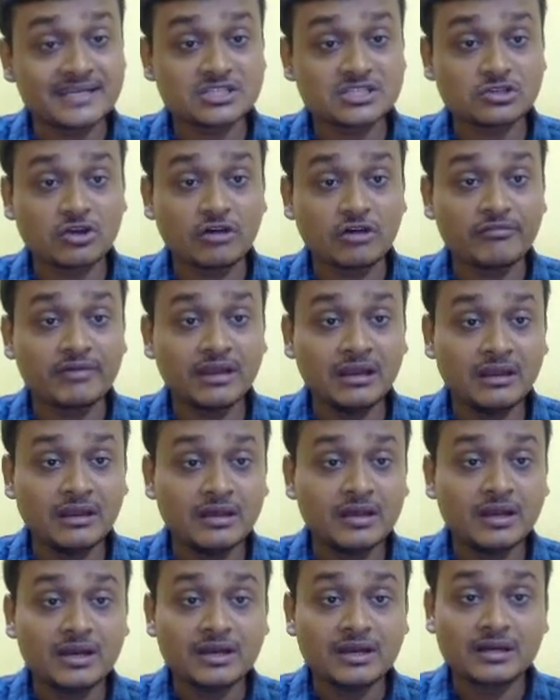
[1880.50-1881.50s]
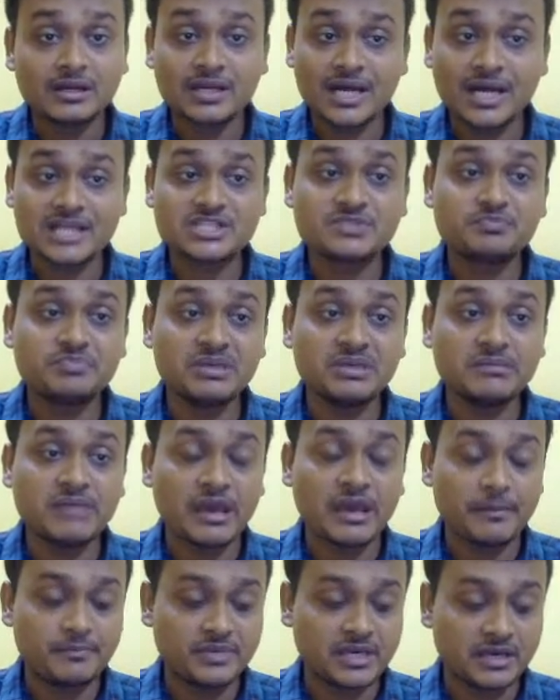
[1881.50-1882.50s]
novel does Pete
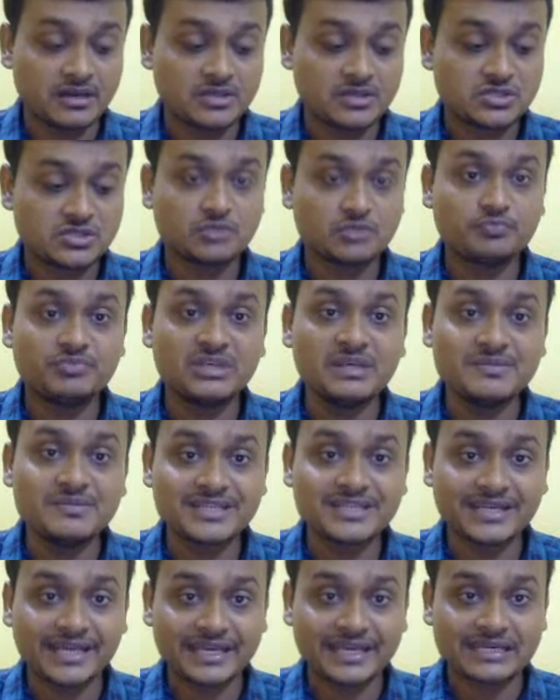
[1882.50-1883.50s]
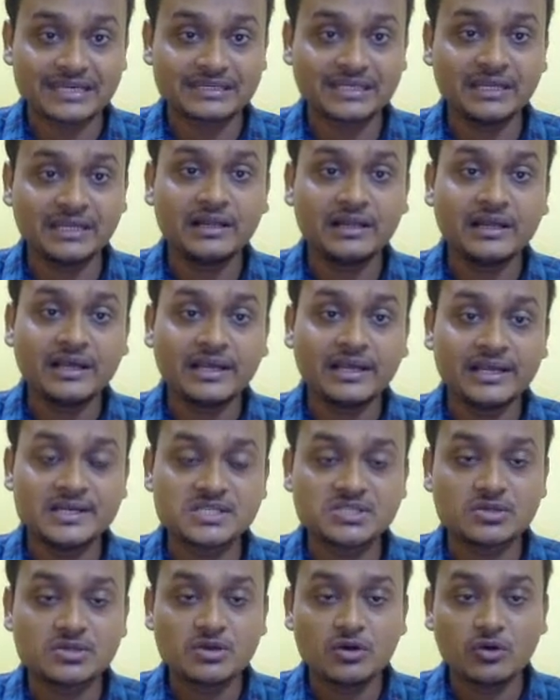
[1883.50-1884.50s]
appear? So Pete is a character.
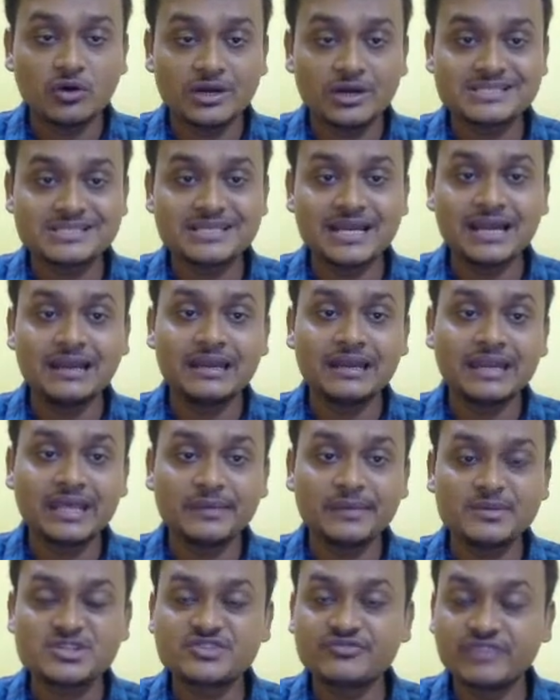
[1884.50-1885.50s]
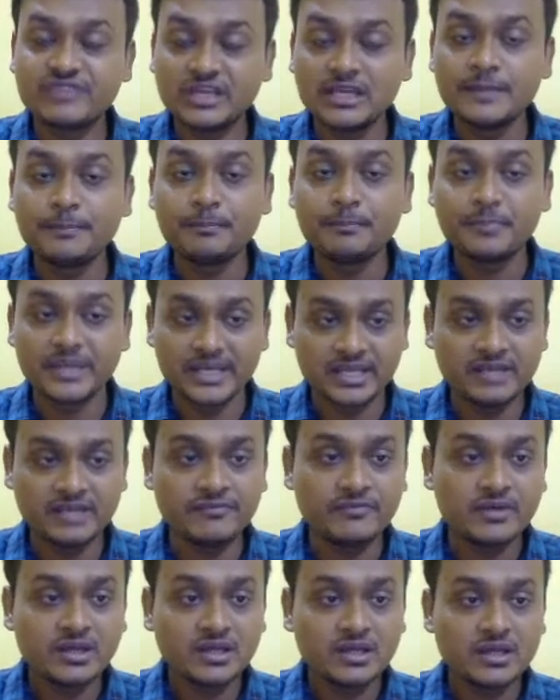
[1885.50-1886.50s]
Its original name is Philip
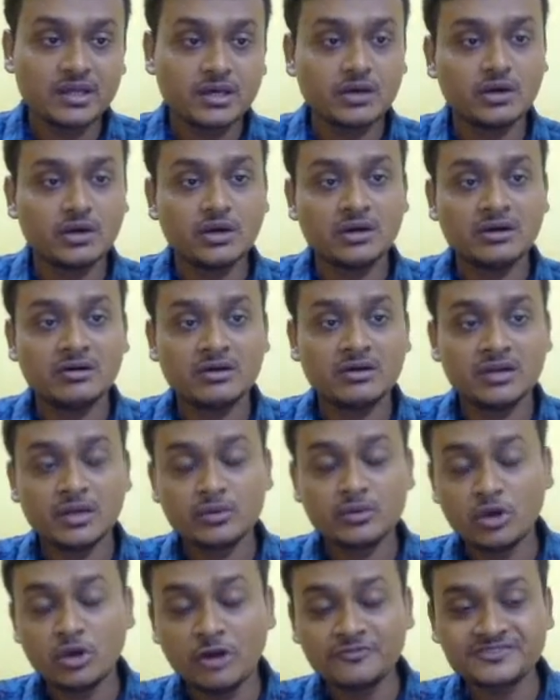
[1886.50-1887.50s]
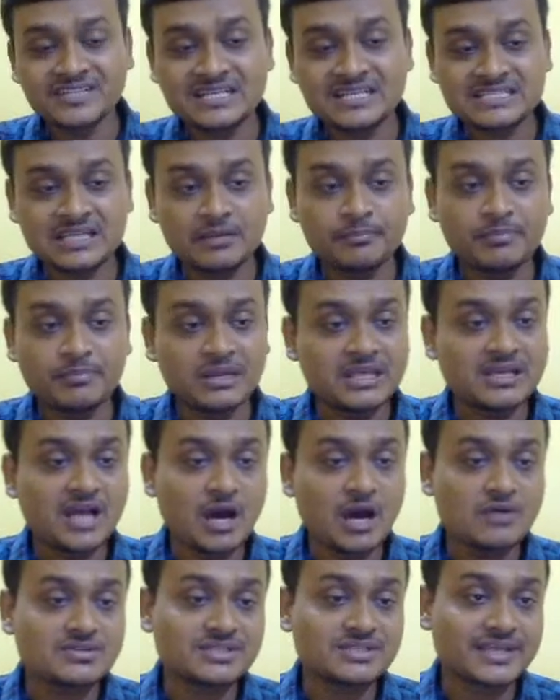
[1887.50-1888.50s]
Peary. Now your options are Bleak
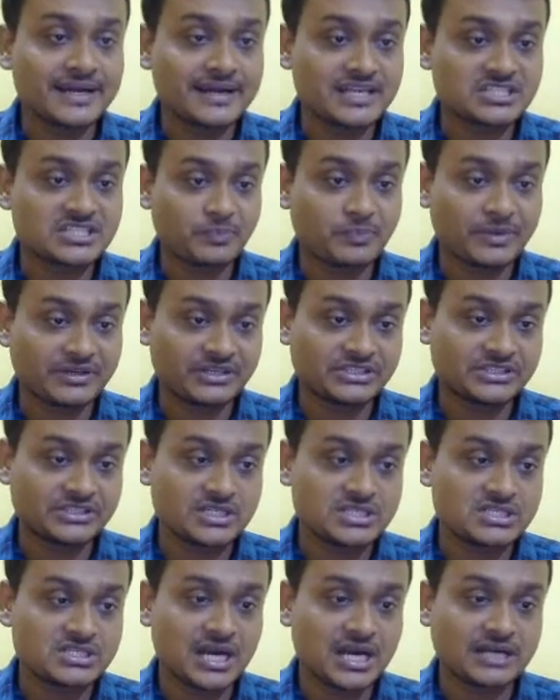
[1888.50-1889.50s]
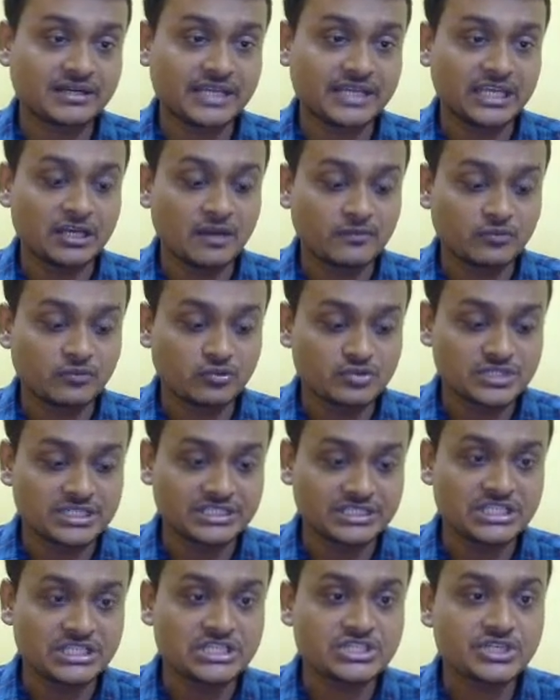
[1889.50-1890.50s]
House, Great Expectations, A Tale of Two
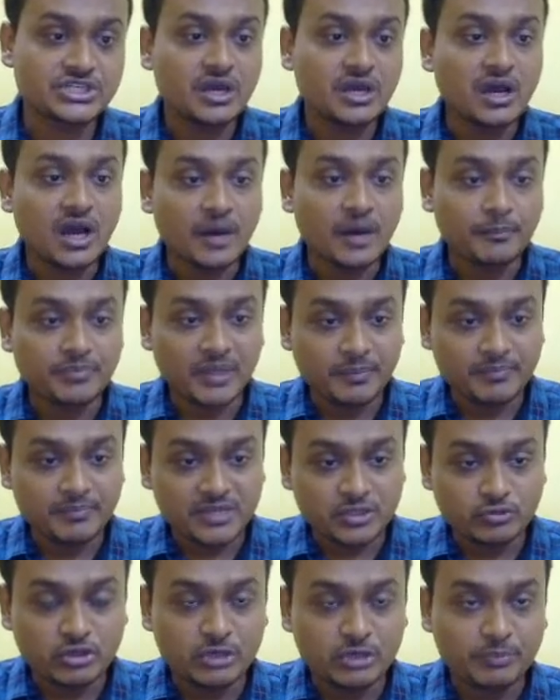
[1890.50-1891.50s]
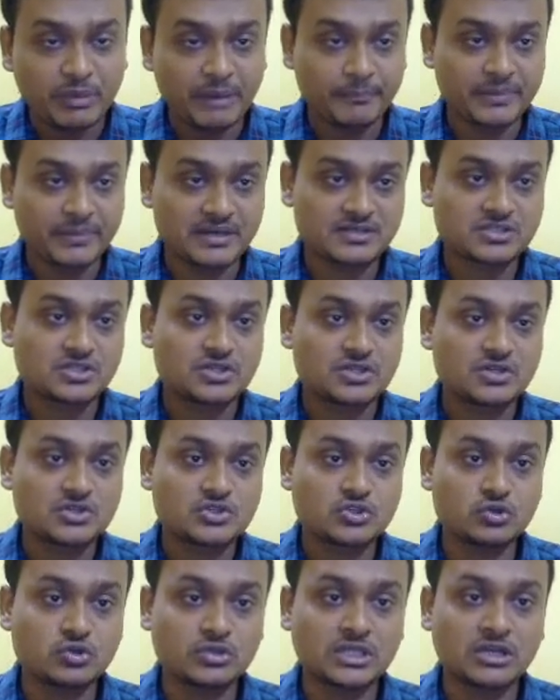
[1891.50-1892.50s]
Cities, The Pickwick Papers.
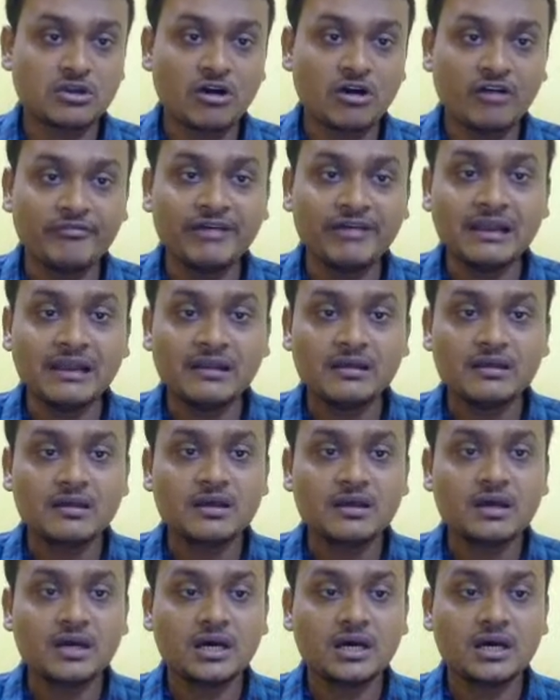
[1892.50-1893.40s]
So the novel